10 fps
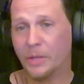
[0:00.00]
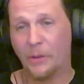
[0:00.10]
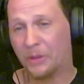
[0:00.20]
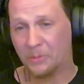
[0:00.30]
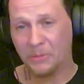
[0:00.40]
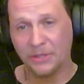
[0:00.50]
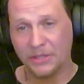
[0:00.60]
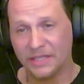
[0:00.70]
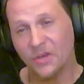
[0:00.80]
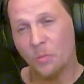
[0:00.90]
community
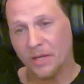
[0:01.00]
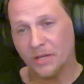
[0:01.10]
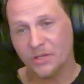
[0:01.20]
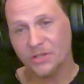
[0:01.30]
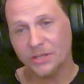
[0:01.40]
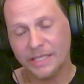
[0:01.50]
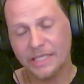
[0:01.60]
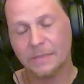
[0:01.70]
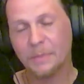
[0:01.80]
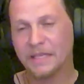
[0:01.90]
so much, is
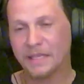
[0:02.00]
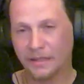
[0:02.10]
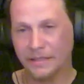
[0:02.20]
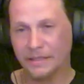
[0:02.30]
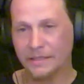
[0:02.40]
because